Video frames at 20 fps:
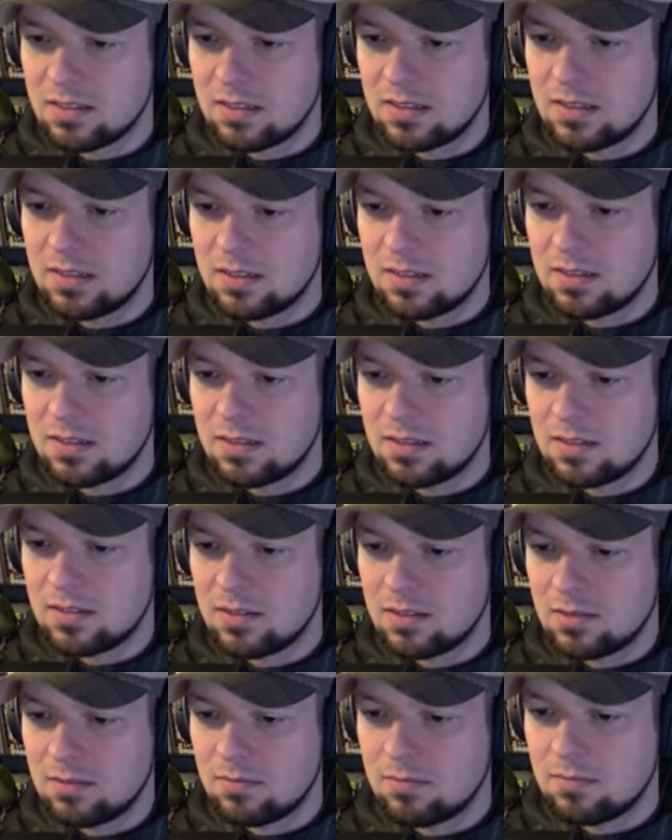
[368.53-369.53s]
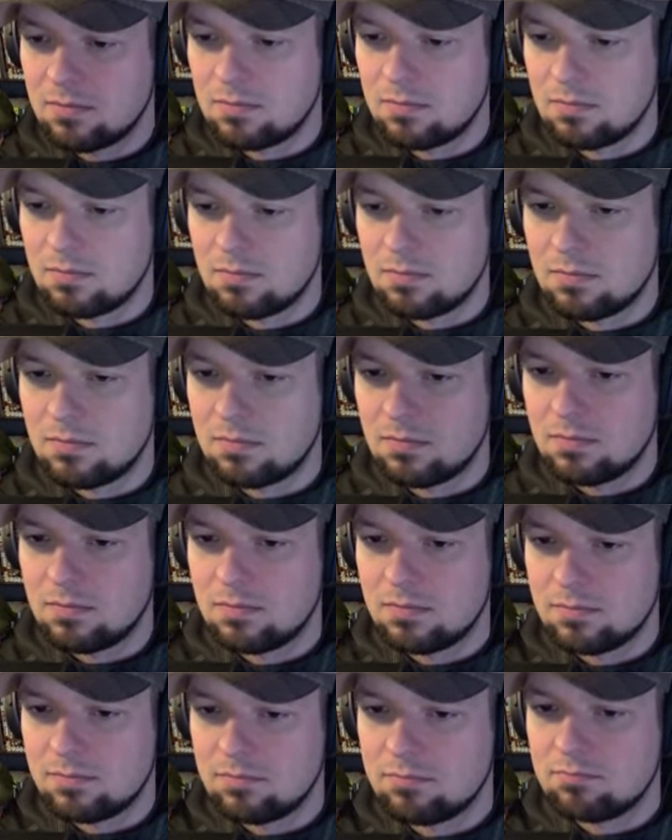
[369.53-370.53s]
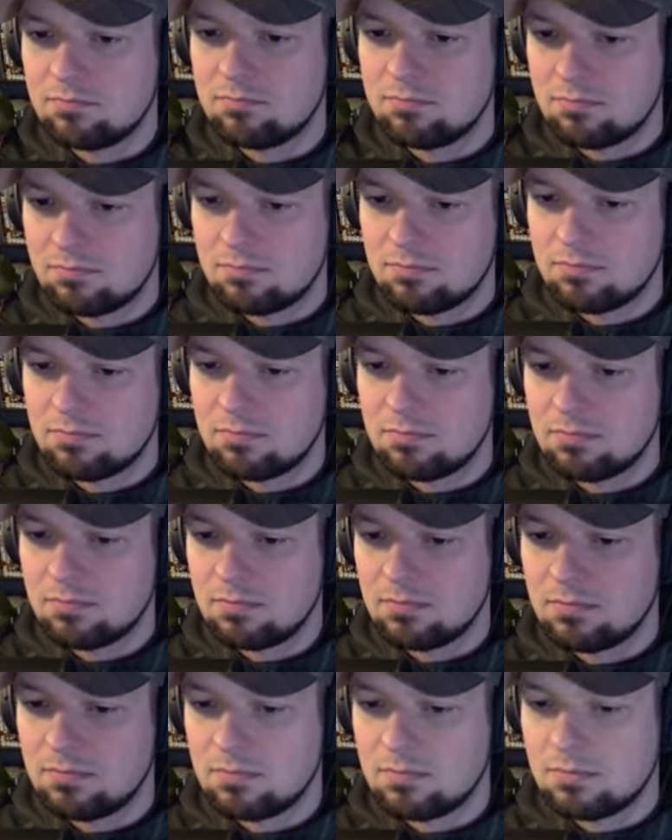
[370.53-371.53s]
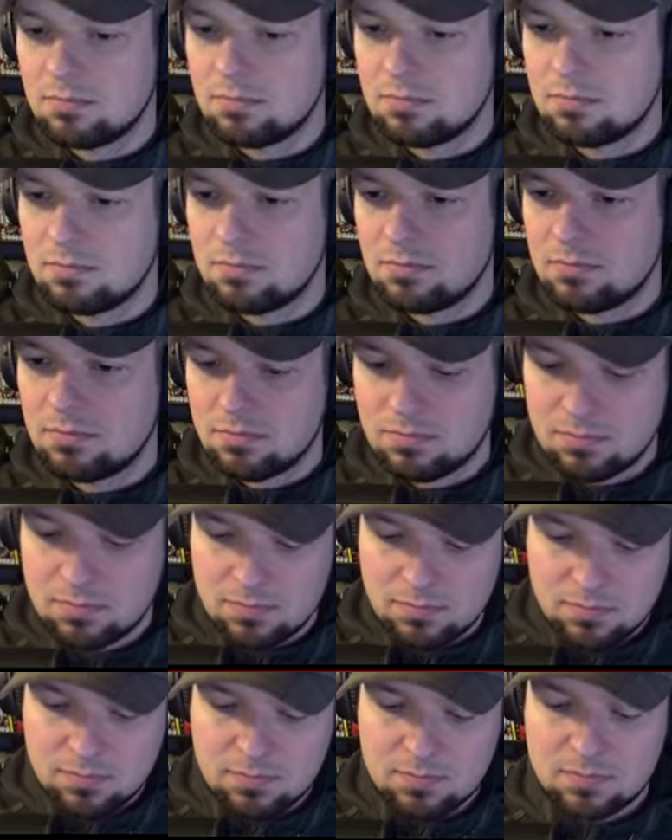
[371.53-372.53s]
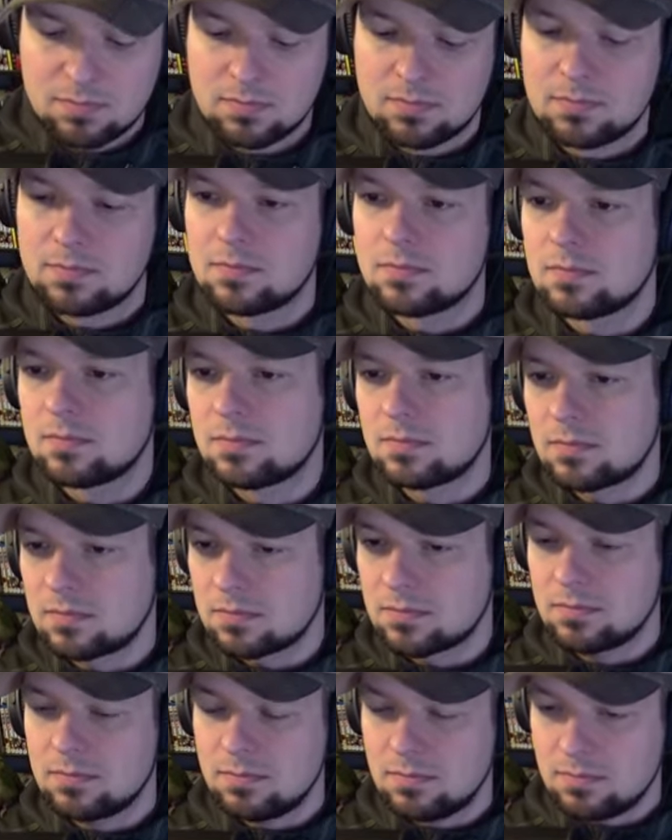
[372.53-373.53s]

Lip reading: (no one is talking)